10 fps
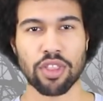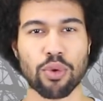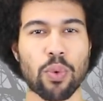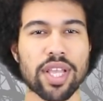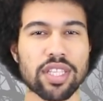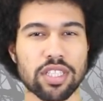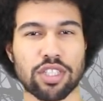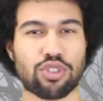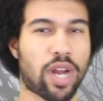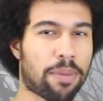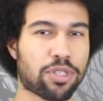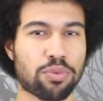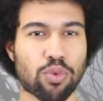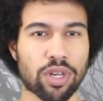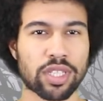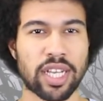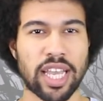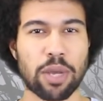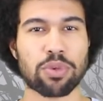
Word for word: The way this contraption worked, it